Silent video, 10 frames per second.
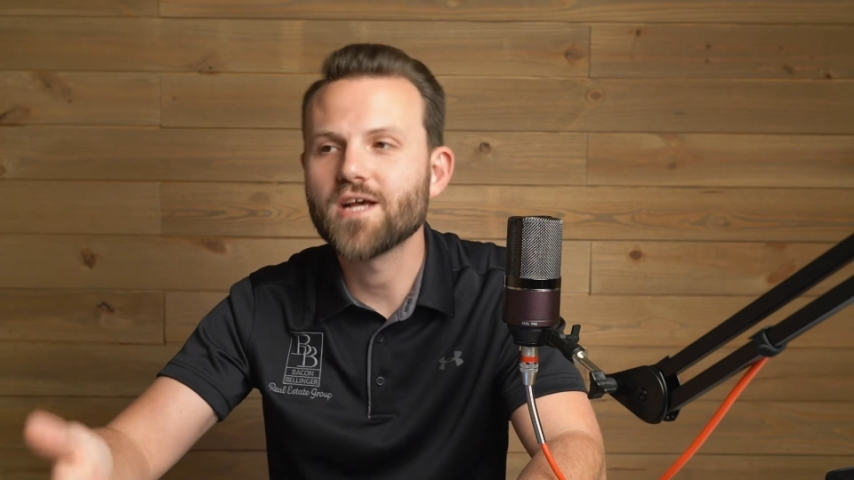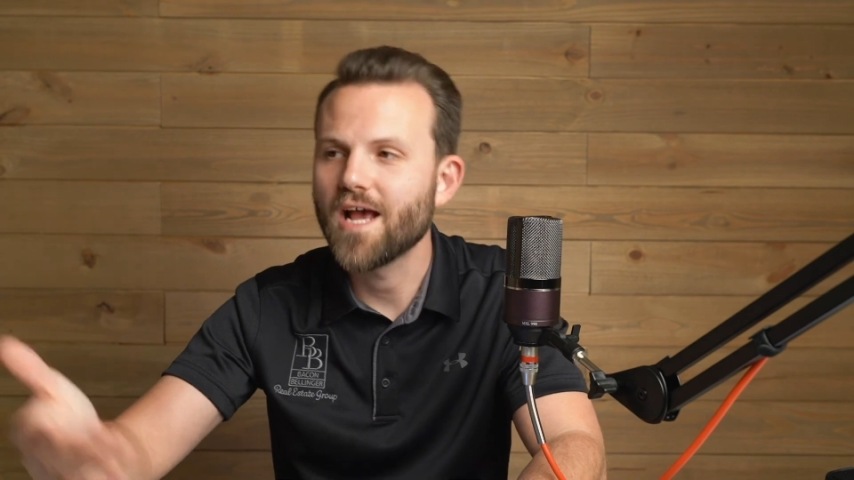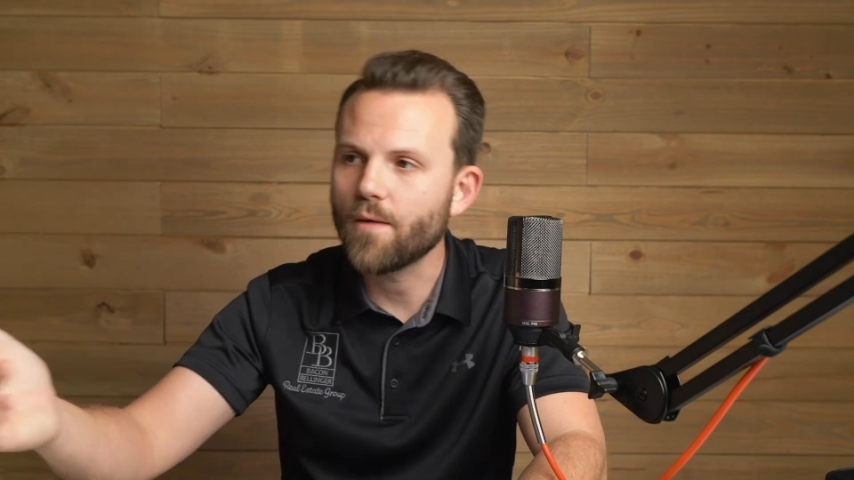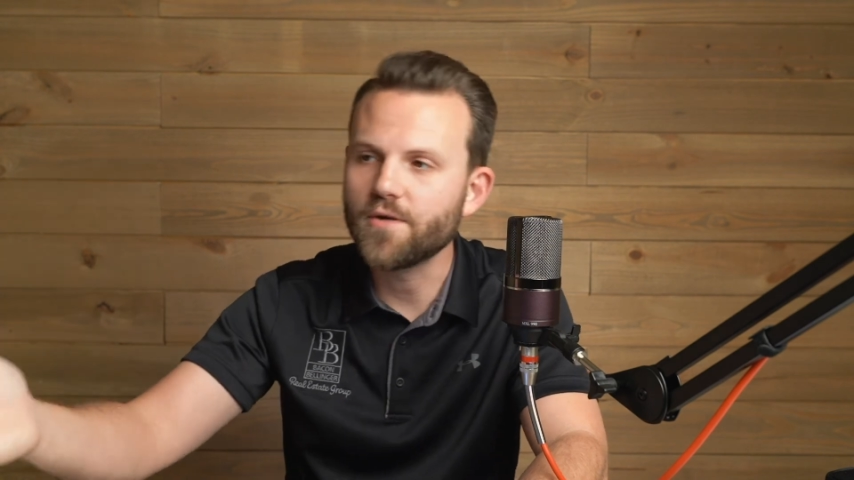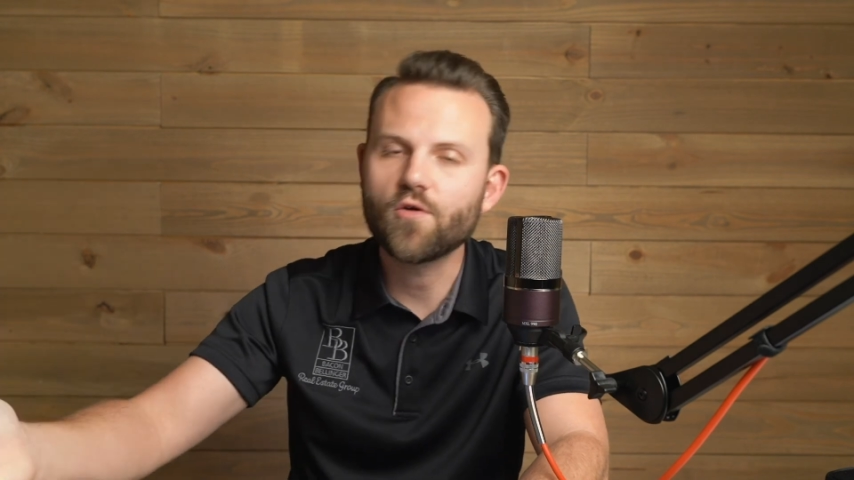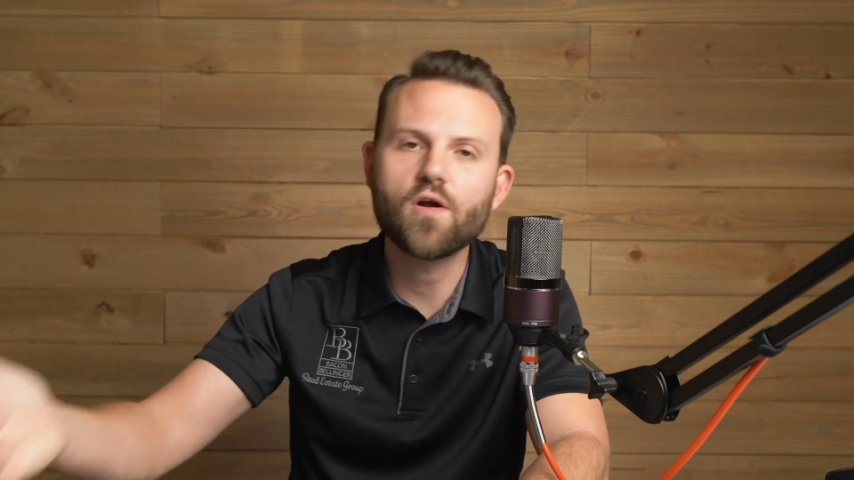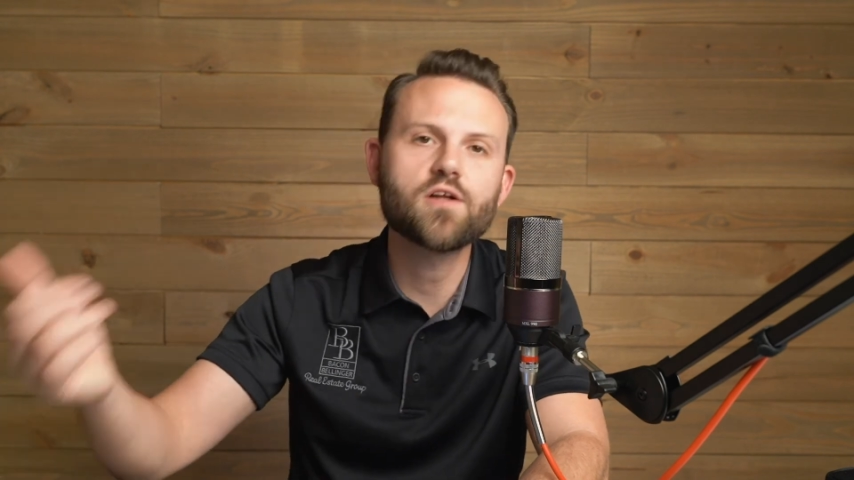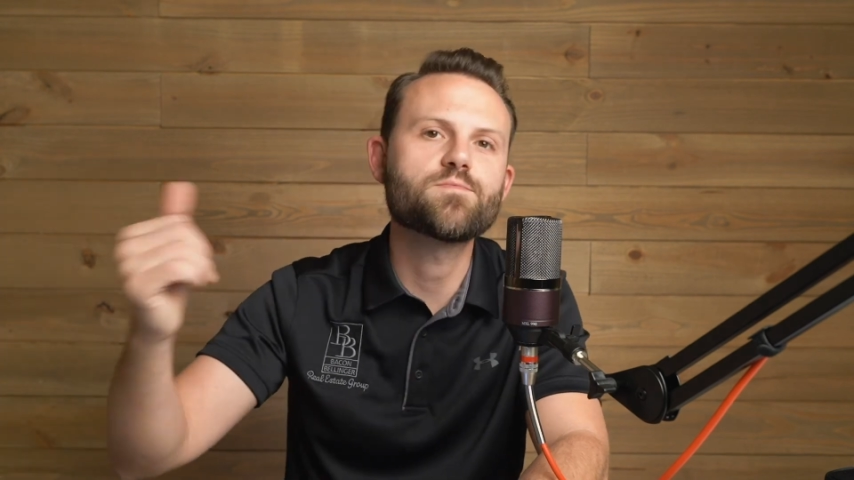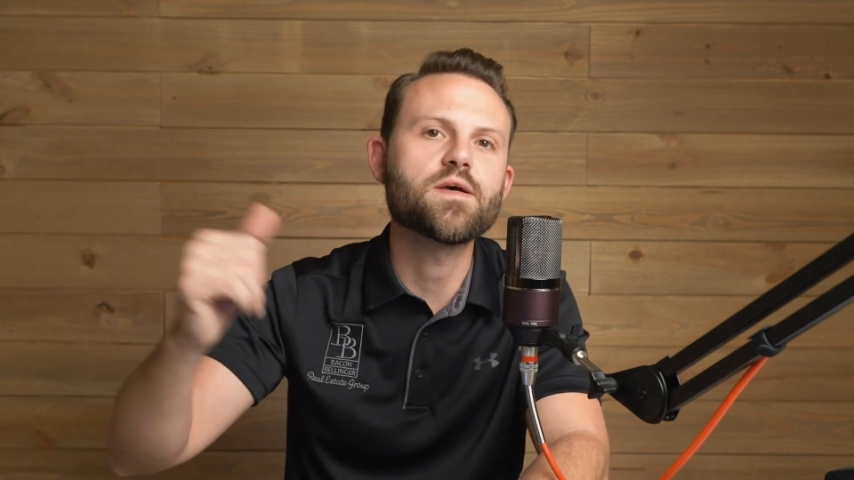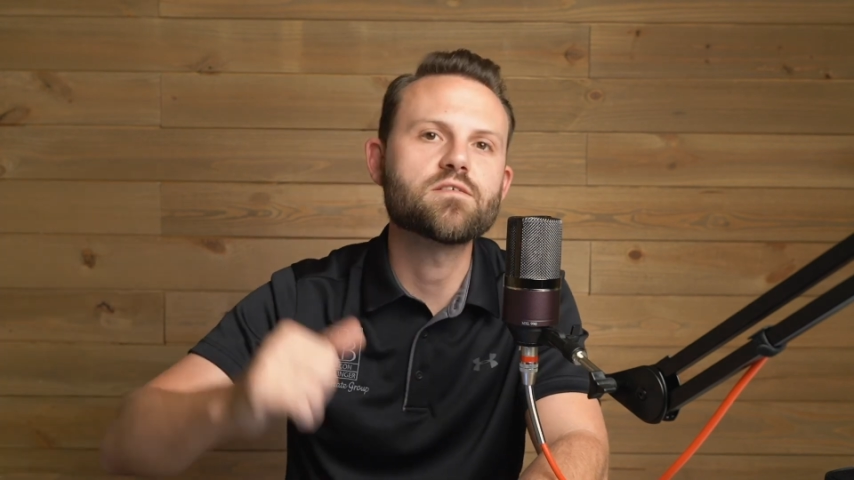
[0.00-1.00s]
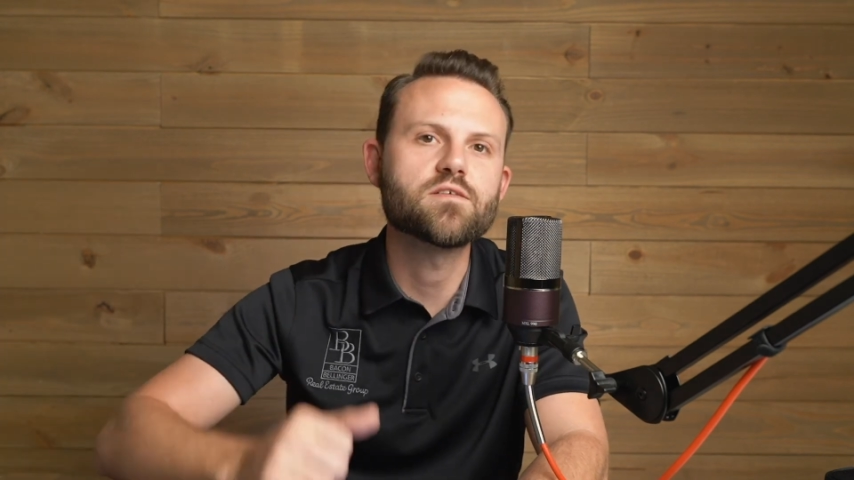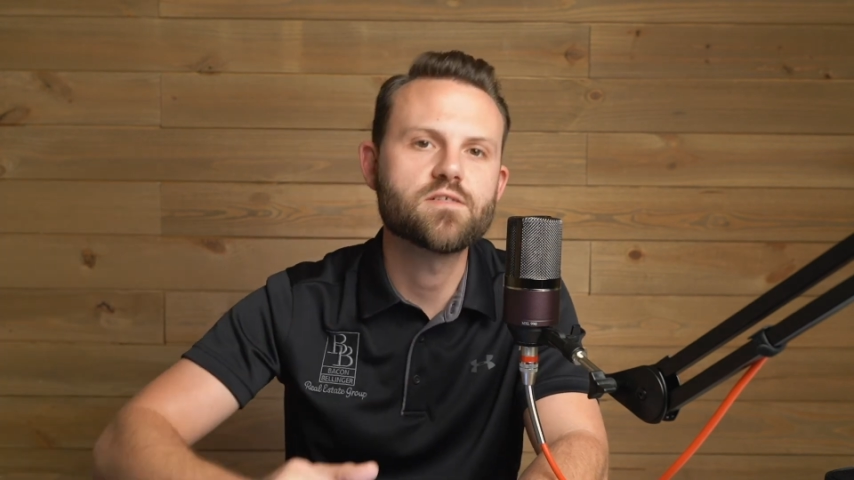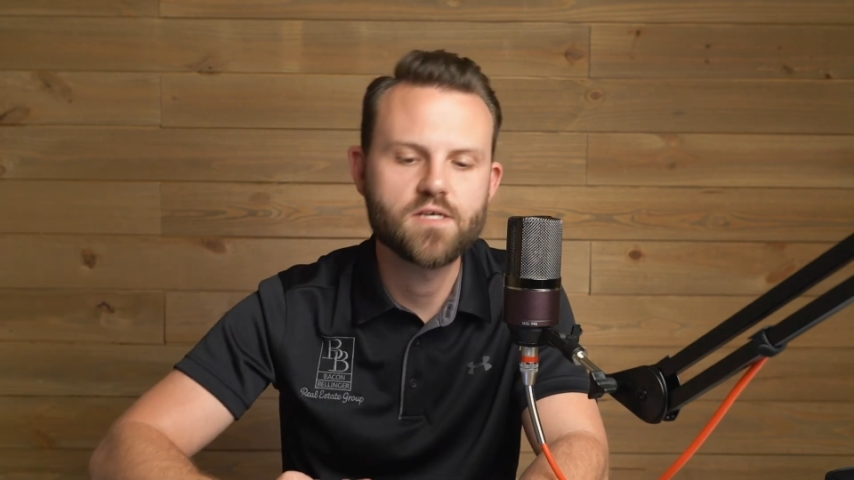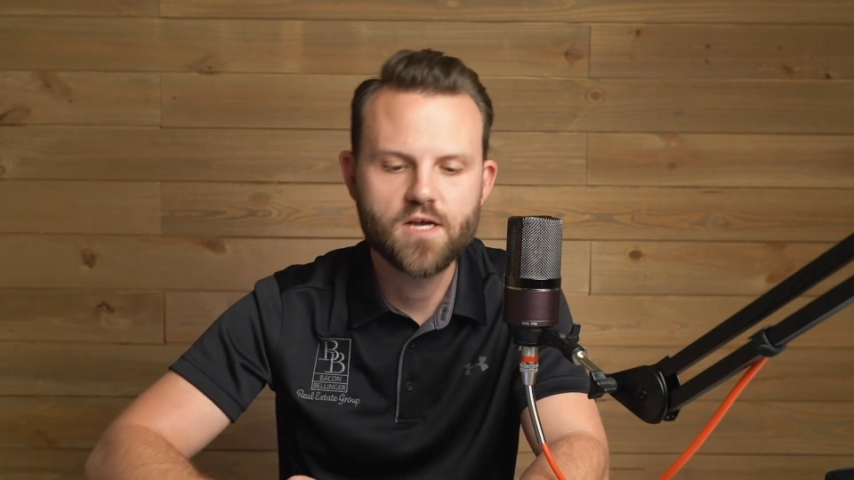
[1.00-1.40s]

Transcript: How many garage spaces?